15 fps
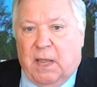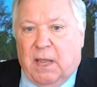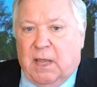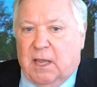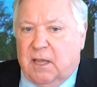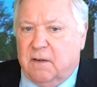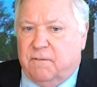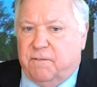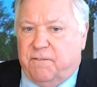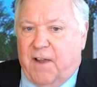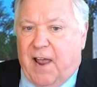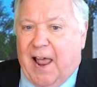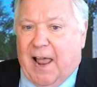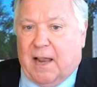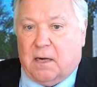In
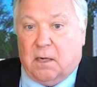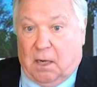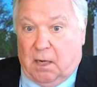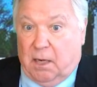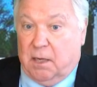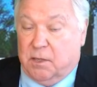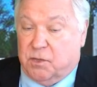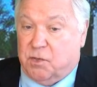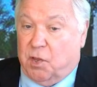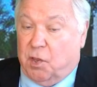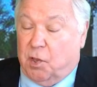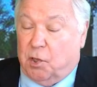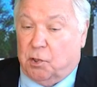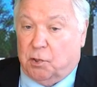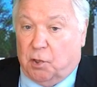fact, it is the
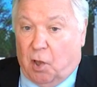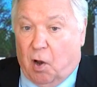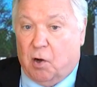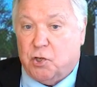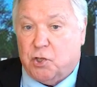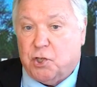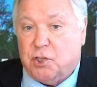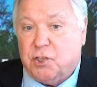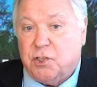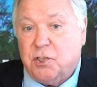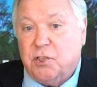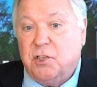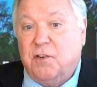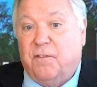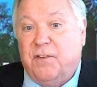largest
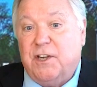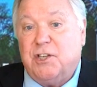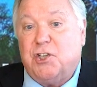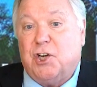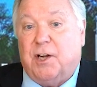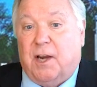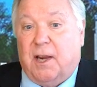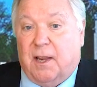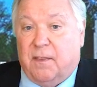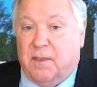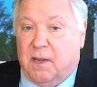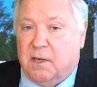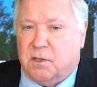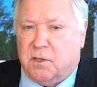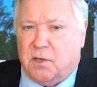division in
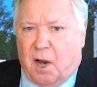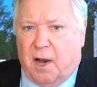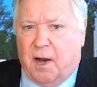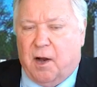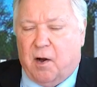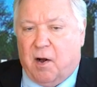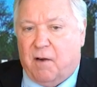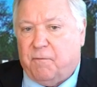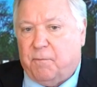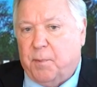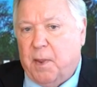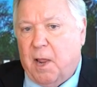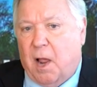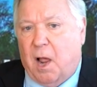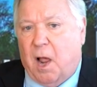the entire
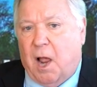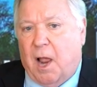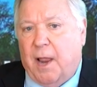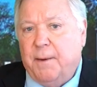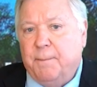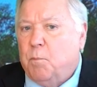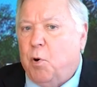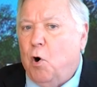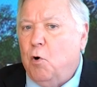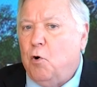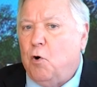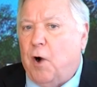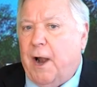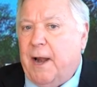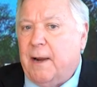FBI.
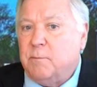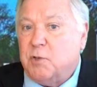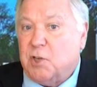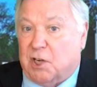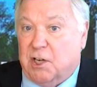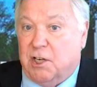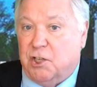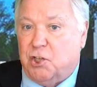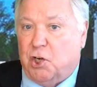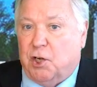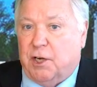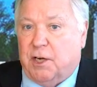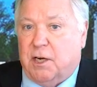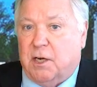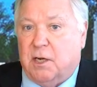Programs
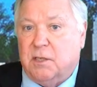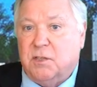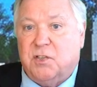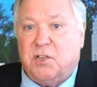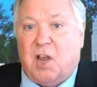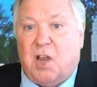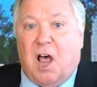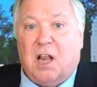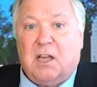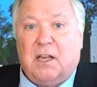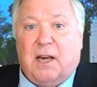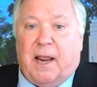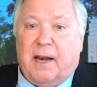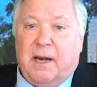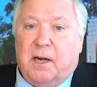initially
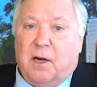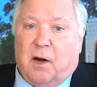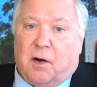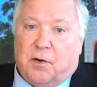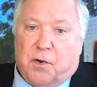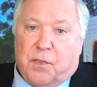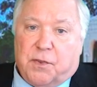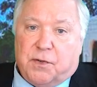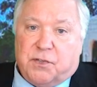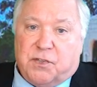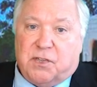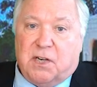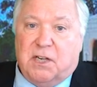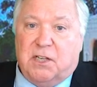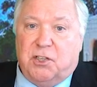consolidated under the
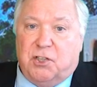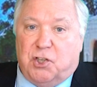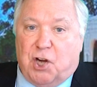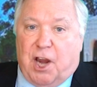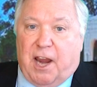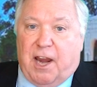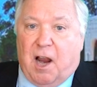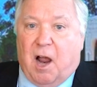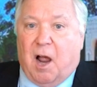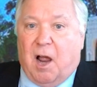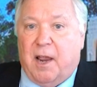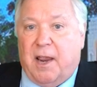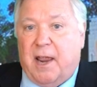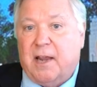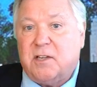
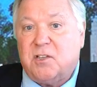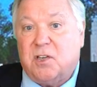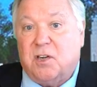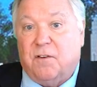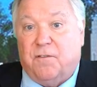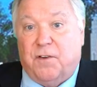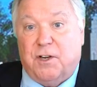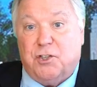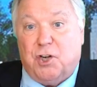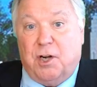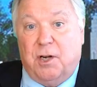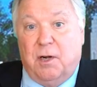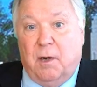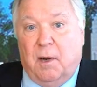CJIS division